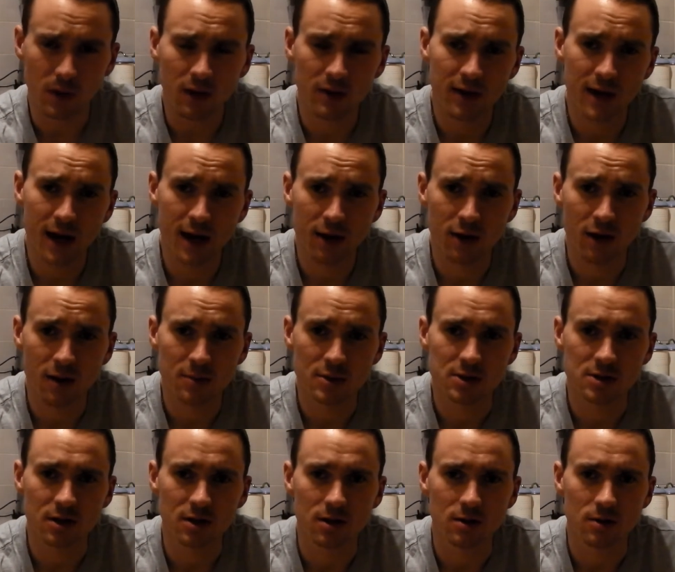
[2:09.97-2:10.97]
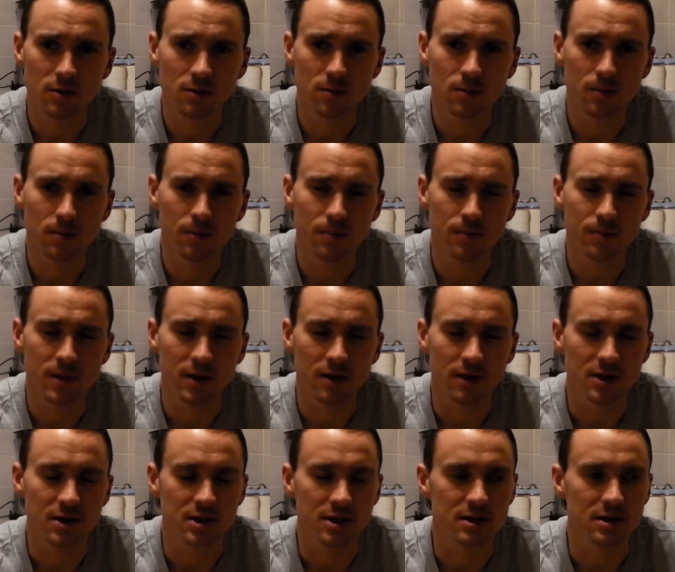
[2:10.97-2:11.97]
the Angram style beer
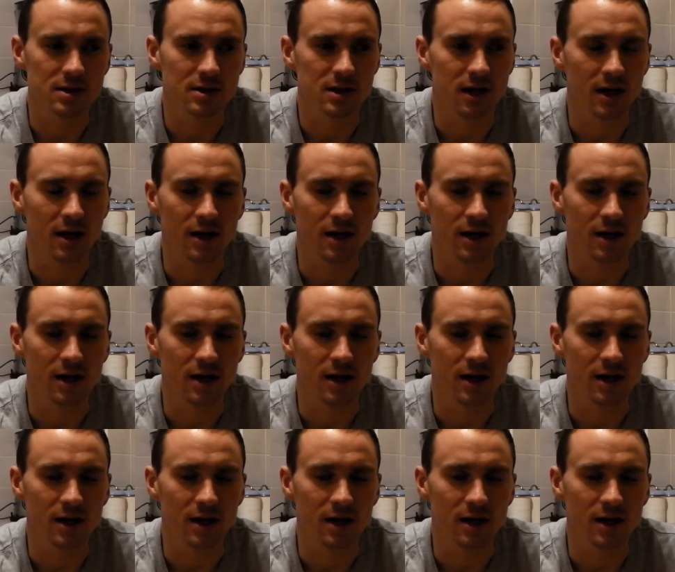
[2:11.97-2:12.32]
engines and that,